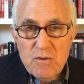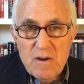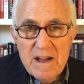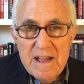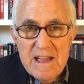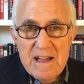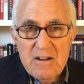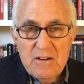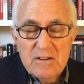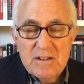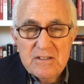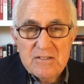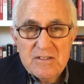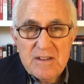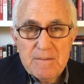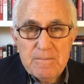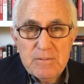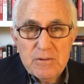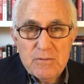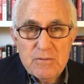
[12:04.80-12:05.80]
why Helga
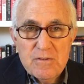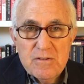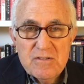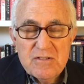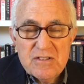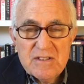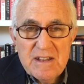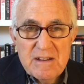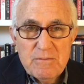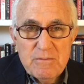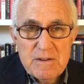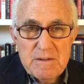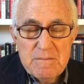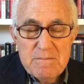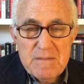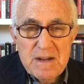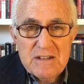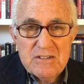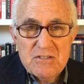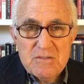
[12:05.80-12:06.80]
Zepp LaRouche said we
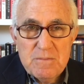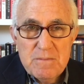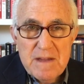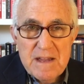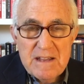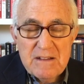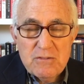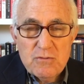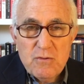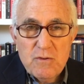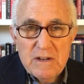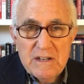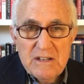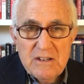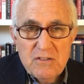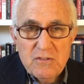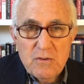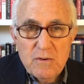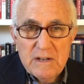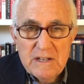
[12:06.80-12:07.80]
must make
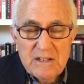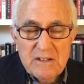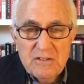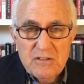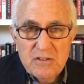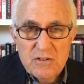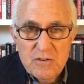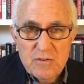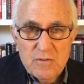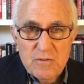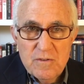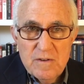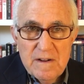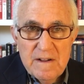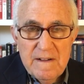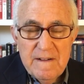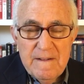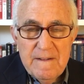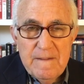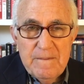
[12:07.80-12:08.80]
2022
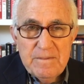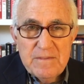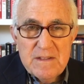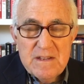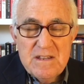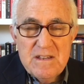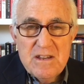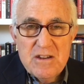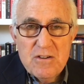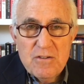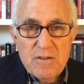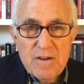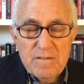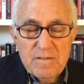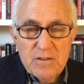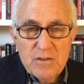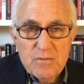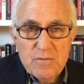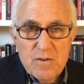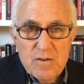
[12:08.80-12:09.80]
the year of
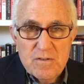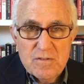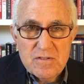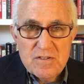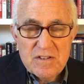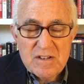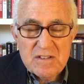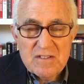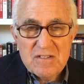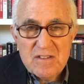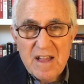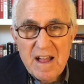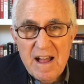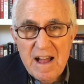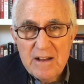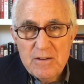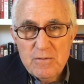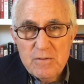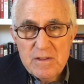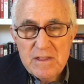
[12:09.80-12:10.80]
LaRouche. It's the
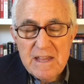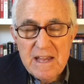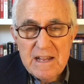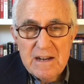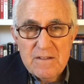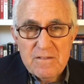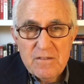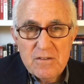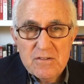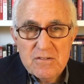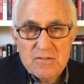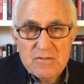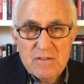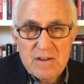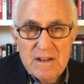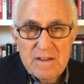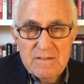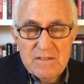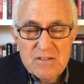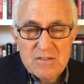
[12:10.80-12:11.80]
100th
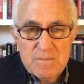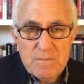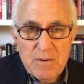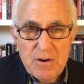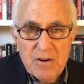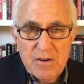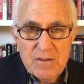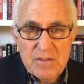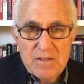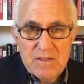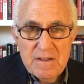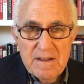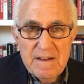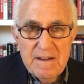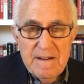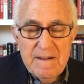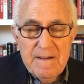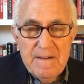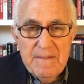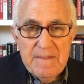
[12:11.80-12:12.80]
anniversary of his birth.
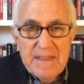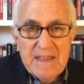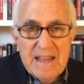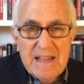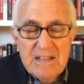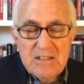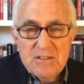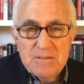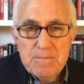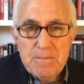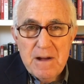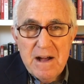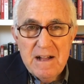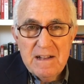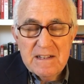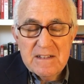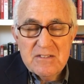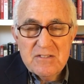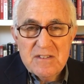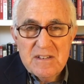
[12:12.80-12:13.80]
His
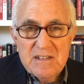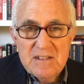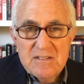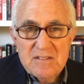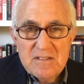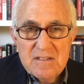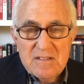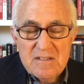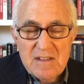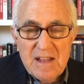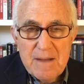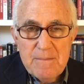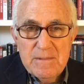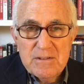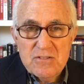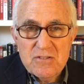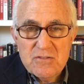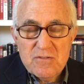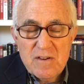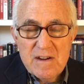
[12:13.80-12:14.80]
policies
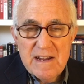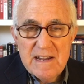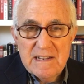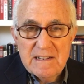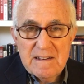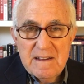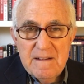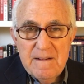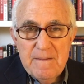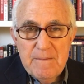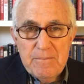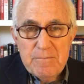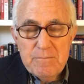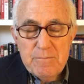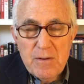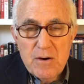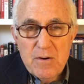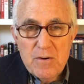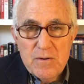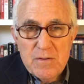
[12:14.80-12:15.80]
demonstrate
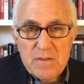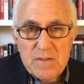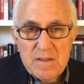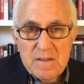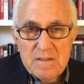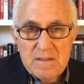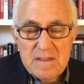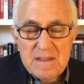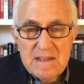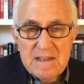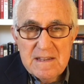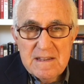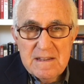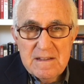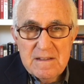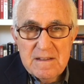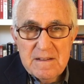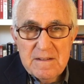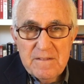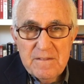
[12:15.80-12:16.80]
both
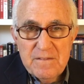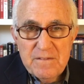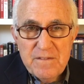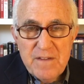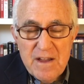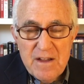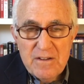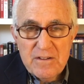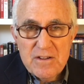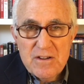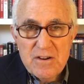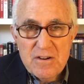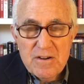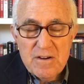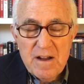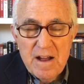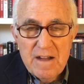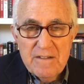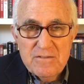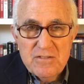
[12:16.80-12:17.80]
the failure
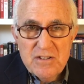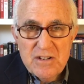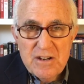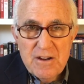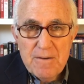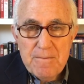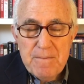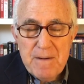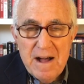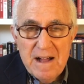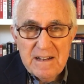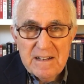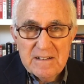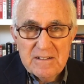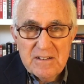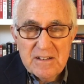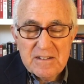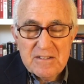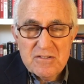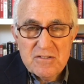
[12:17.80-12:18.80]
of
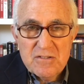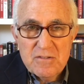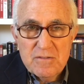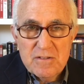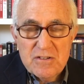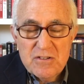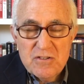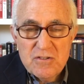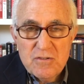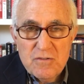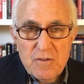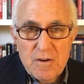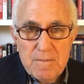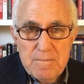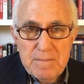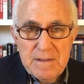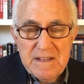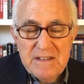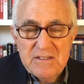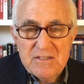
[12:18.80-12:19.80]
geopolitics to assure
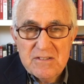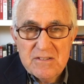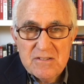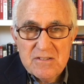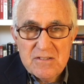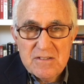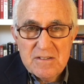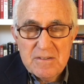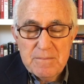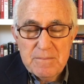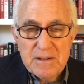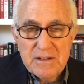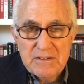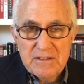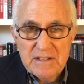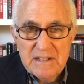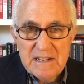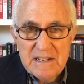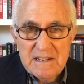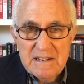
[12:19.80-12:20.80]
peace and
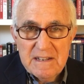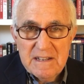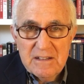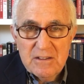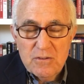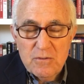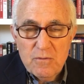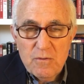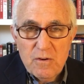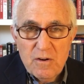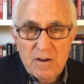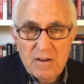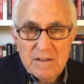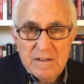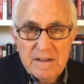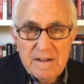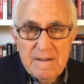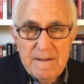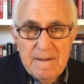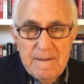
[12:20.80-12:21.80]
stability in the
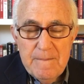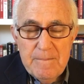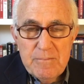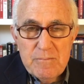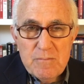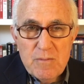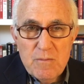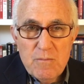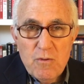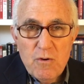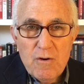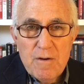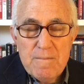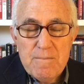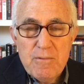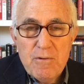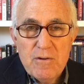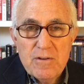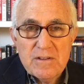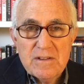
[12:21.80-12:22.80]
world, but more
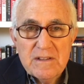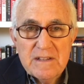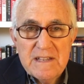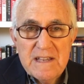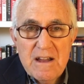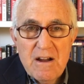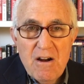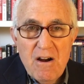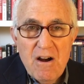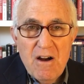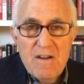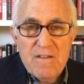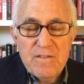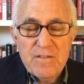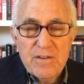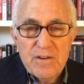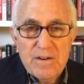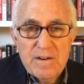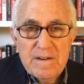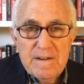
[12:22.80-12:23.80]
importantly,
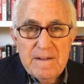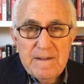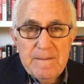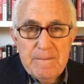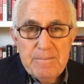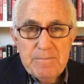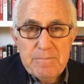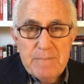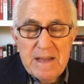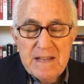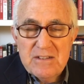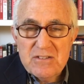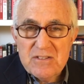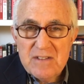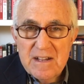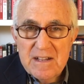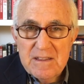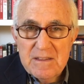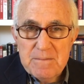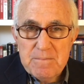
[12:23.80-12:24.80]
offer based
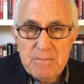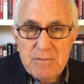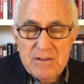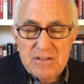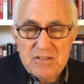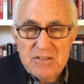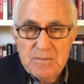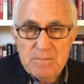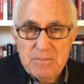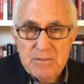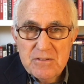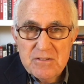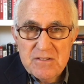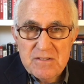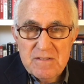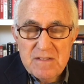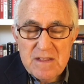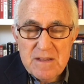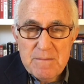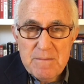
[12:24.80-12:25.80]
on the
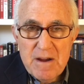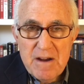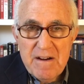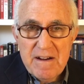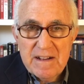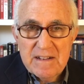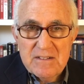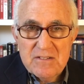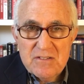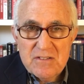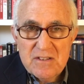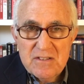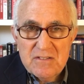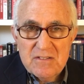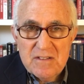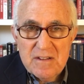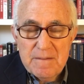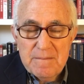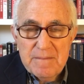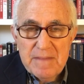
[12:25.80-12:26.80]
principles of the American
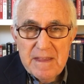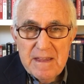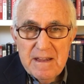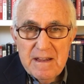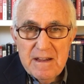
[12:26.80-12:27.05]
system,